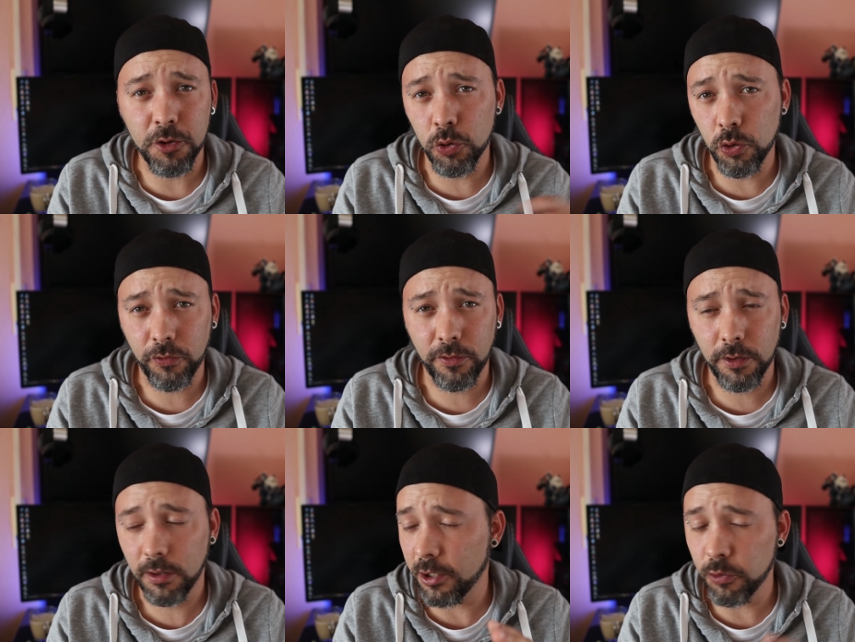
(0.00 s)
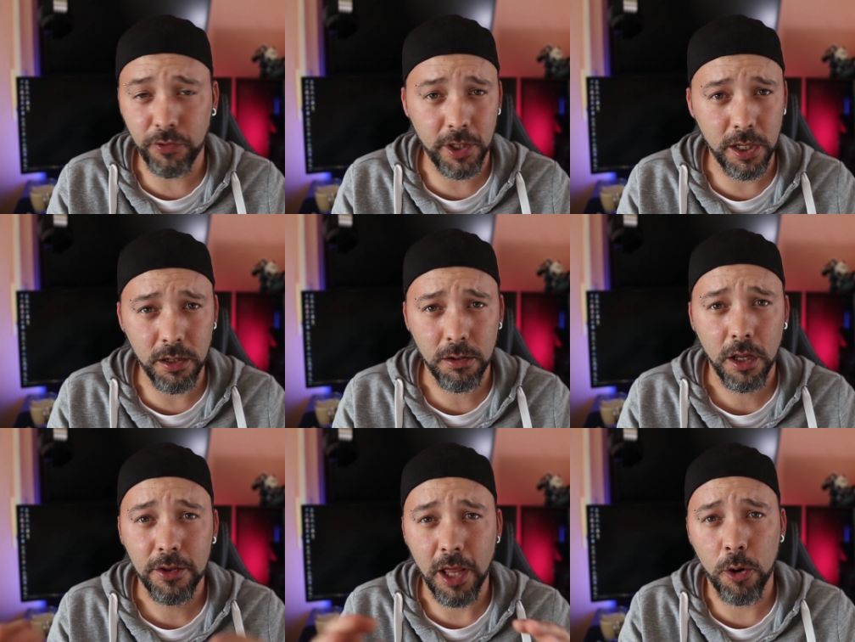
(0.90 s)
that you use, that you see here,
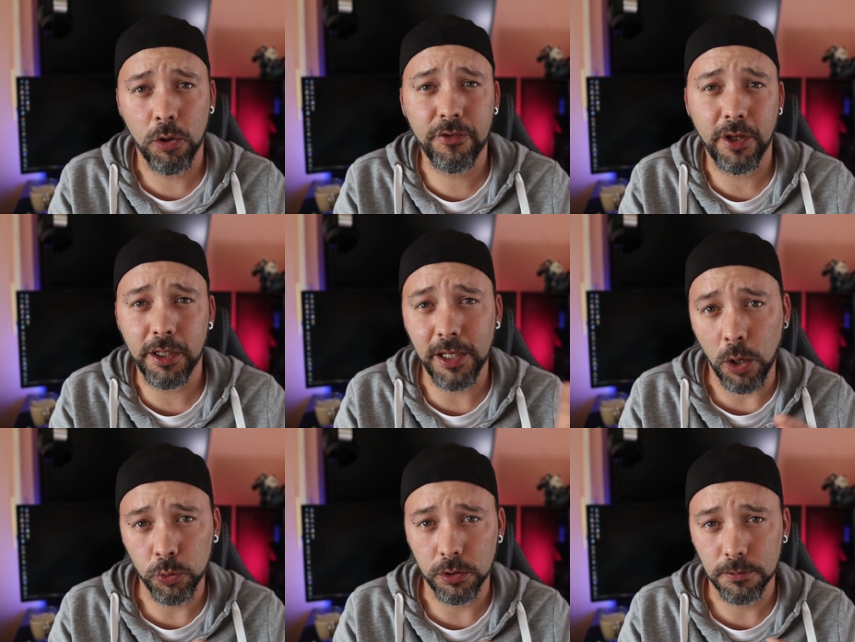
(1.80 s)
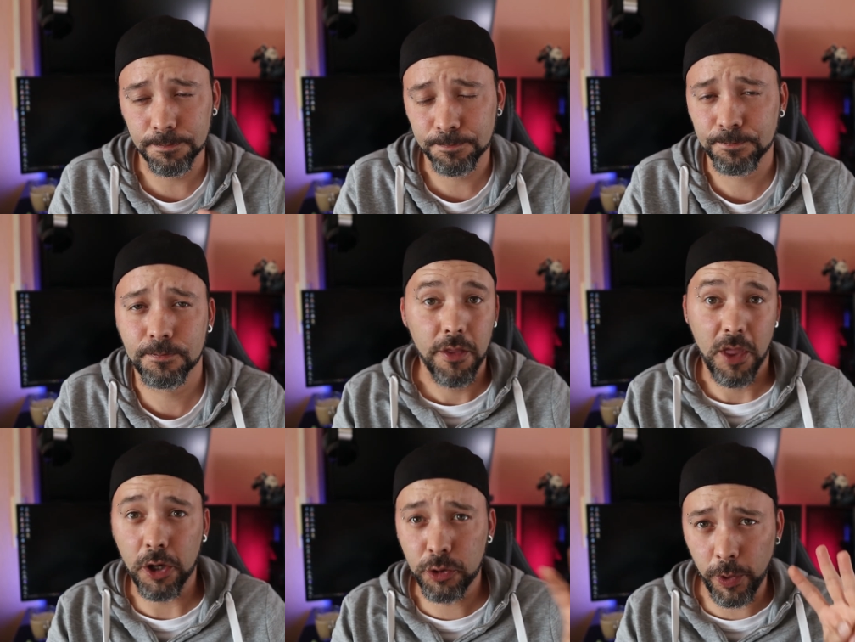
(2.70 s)
they are all set in auto.
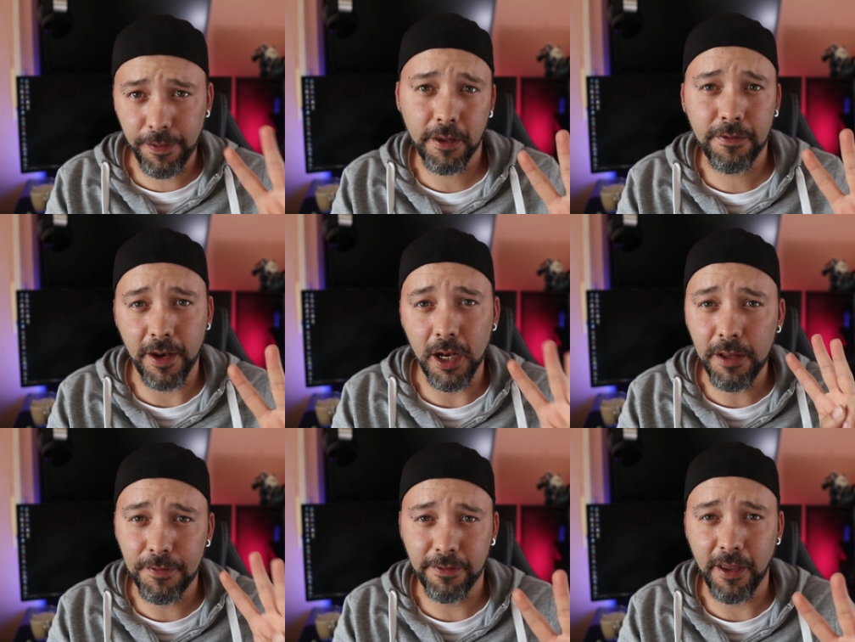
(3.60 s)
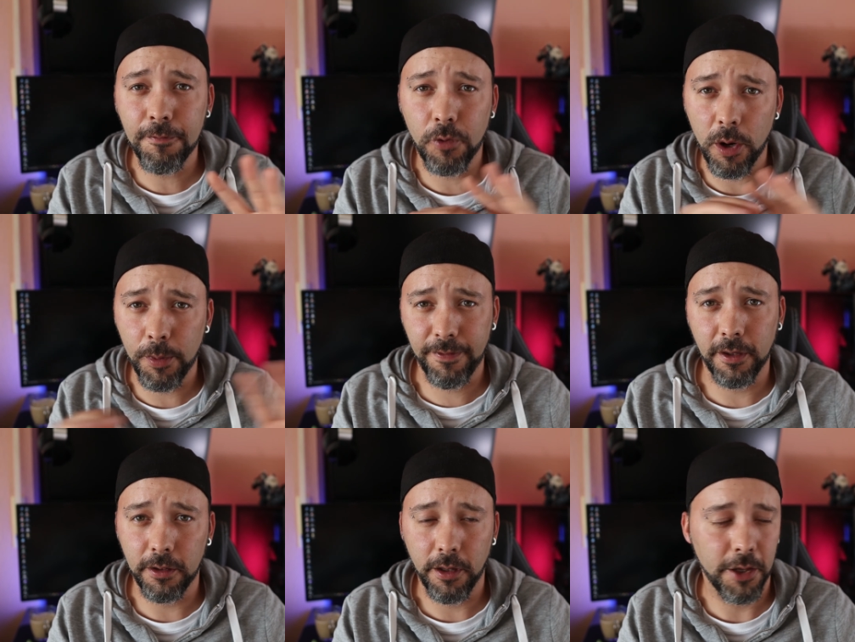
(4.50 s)
There are three things that I leave the same for every
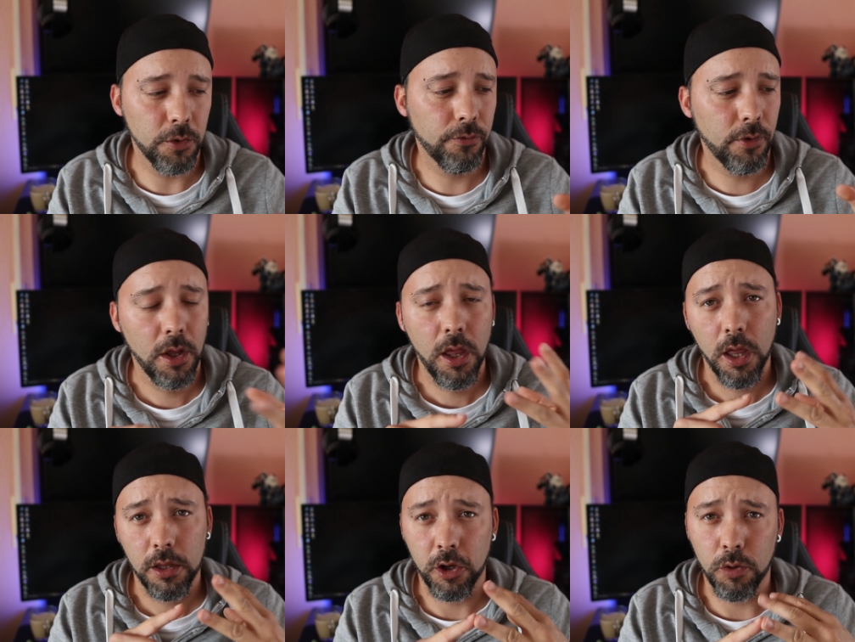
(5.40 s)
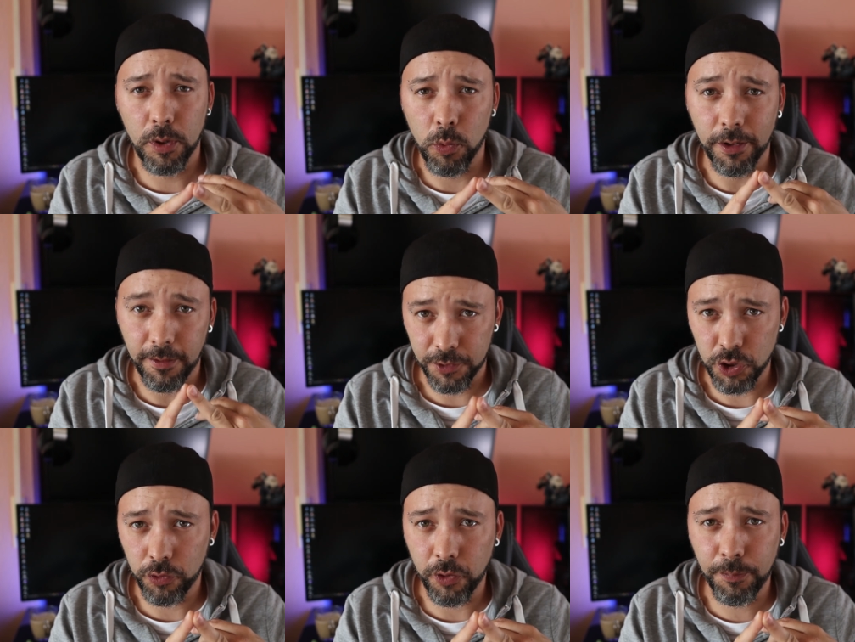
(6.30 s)
setting that I use. The number one is the
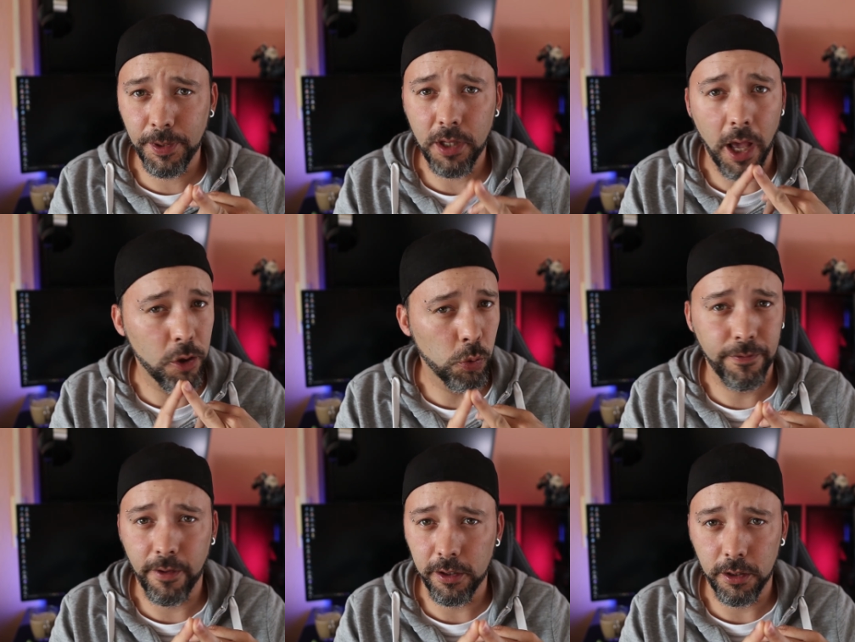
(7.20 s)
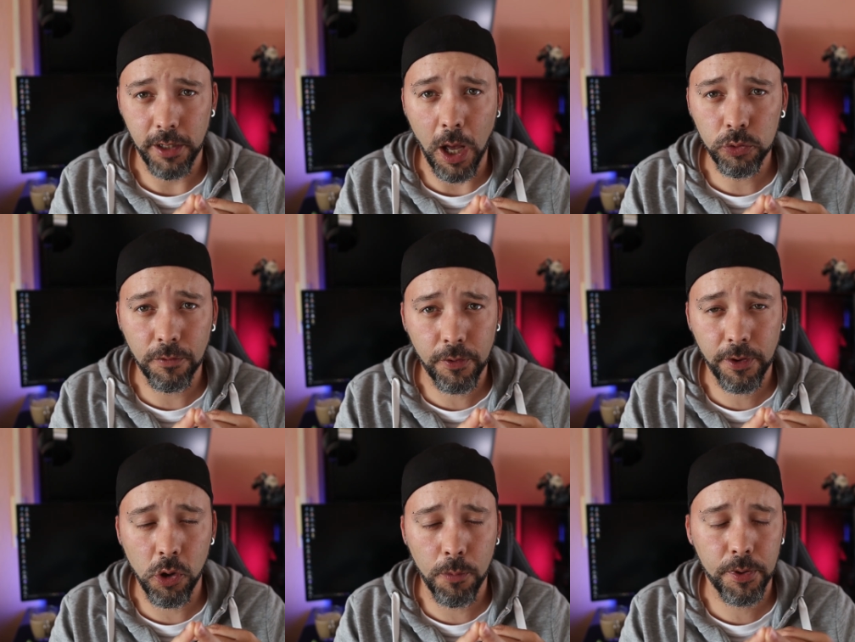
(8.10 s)
shutter speed. I always set it in auto for
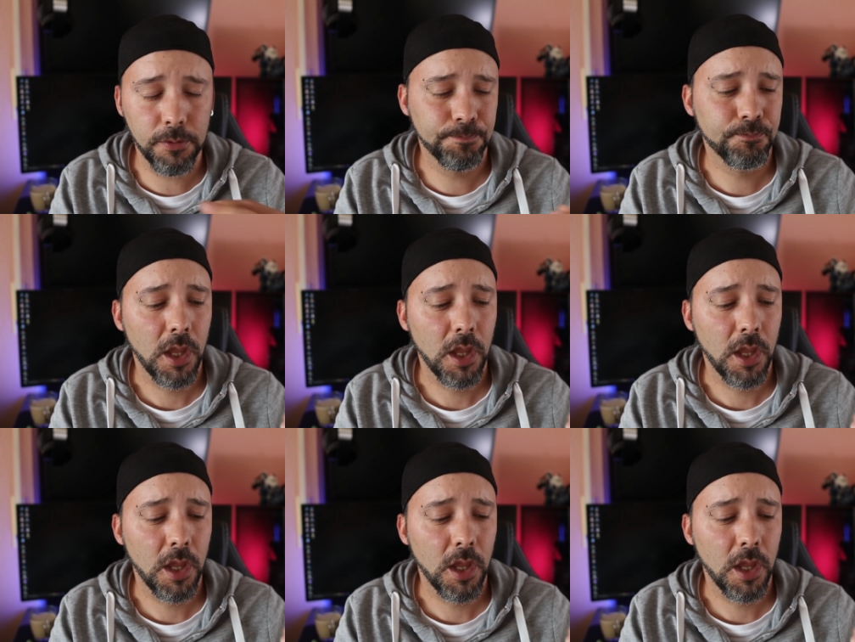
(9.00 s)
the GoPro.